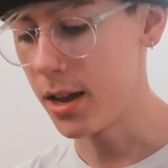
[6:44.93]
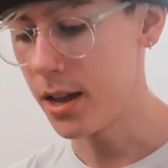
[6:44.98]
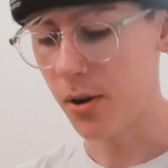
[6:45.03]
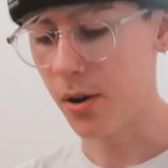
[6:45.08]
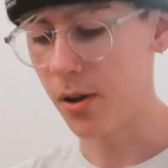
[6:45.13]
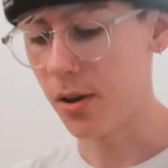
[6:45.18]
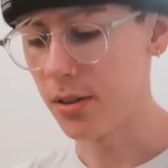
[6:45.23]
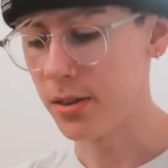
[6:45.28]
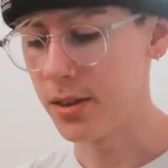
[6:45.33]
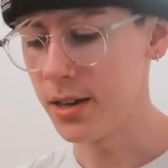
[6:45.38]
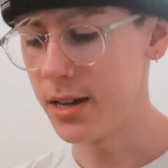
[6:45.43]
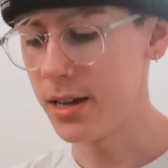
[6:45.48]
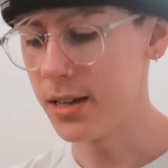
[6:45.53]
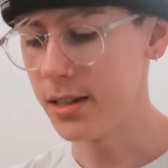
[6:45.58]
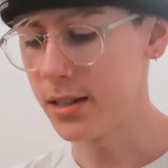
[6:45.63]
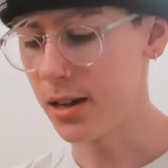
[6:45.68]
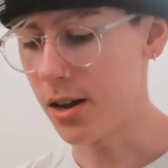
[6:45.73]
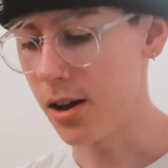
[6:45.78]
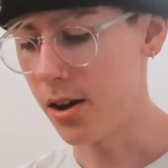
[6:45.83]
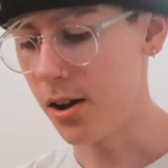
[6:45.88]
but these
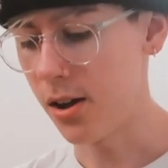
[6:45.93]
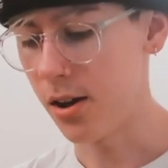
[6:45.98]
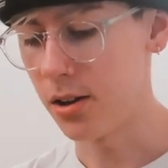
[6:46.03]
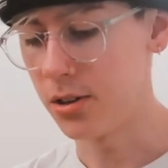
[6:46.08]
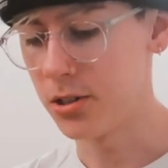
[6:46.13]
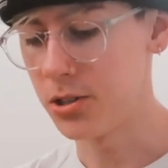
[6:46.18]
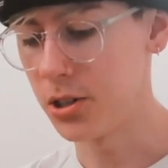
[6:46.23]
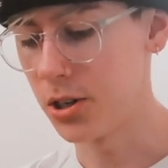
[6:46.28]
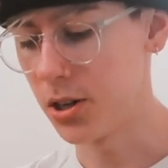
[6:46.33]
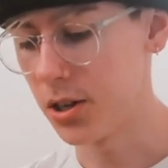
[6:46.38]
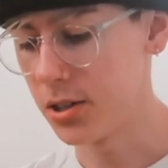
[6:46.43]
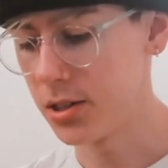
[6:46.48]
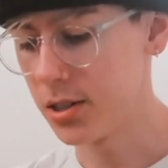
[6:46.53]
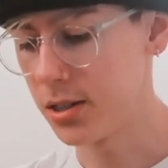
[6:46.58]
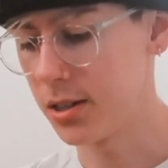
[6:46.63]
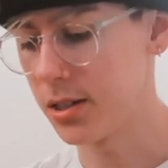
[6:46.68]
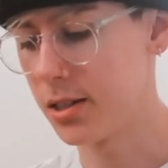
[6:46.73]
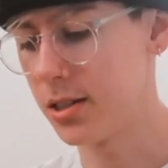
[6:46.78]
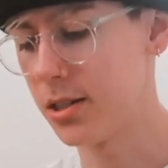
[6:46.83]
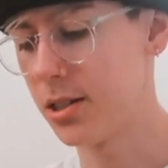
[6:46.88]
are just
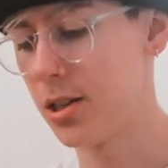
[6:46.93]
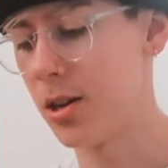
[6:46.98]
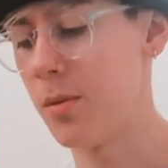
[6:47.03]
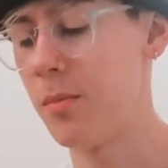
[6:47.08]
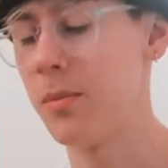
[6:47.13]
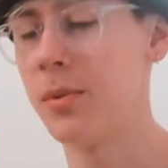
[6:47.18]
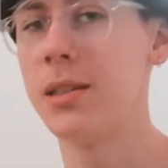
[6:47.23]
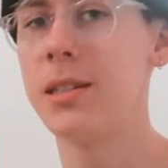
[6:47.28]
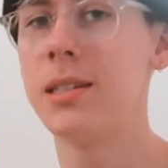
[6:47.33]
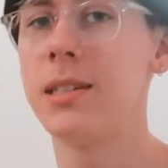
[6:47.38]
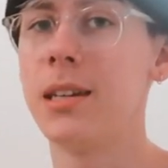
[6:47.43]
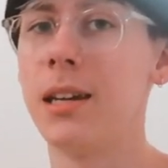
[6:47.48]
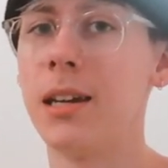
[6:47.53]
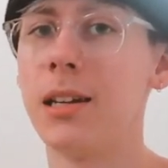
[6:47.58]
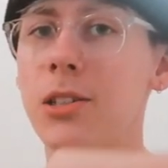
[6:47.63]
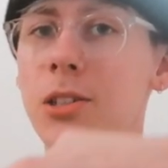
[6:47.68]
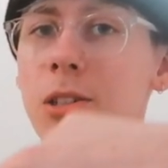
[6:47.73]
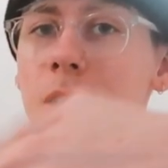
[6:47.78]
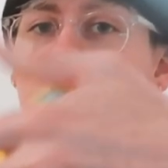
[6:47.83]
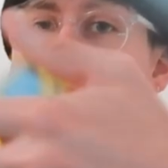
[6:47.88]
some sick
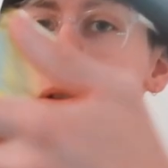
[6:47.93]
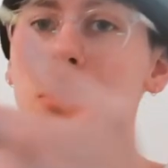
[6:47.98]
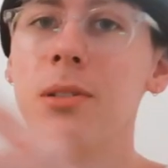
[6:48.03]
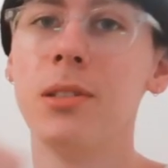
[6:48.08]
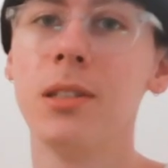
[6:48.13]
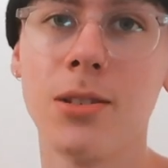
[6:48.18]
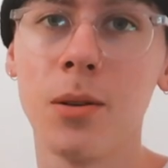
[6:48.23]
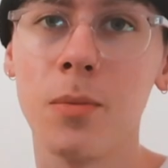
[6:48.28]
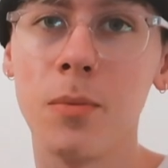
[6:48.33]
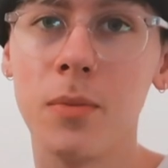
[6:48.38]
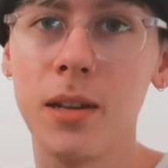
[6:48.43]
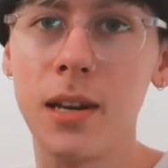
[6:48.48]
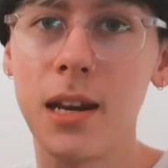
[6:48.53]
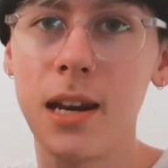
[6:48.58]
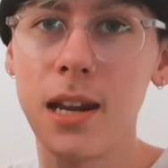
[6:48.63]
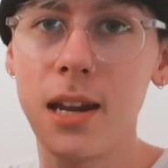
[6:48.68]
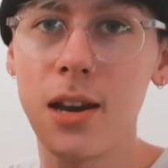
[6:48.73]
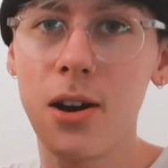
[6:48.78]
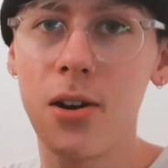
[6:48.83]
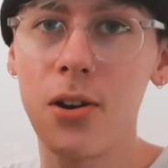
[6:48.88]
shoes, some
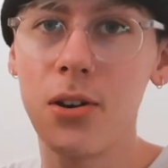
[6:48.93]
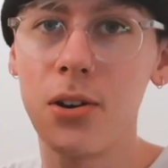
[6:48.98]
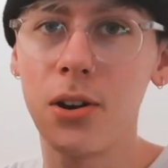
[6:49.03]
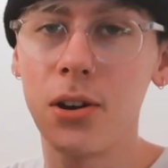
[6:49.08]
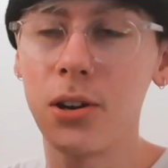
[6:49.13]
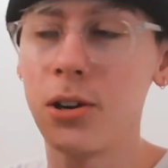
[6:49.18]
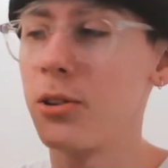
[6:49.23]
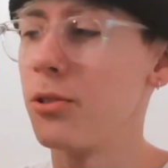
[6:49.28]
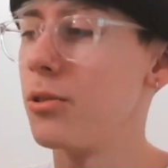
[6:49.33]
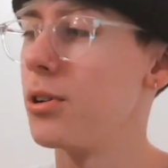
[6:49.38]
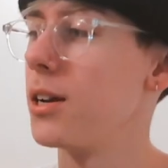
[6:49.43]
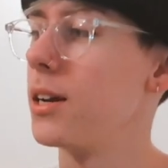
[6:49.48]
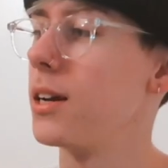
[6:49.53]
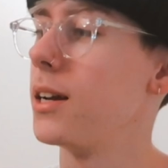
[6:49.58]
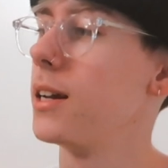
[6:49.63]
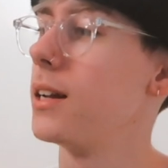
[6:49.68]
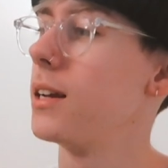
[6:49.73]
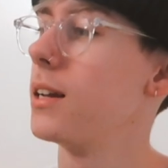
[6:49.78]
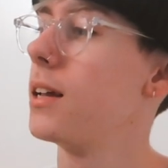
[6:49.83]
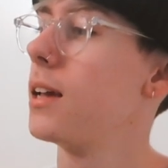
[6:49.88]
neon
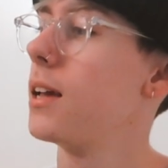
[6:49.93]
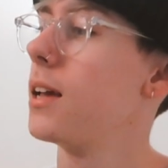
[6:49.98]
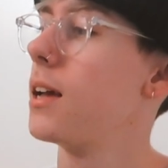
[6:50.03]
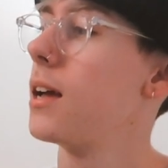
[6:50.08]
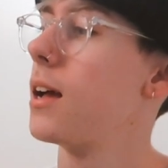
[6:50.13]
green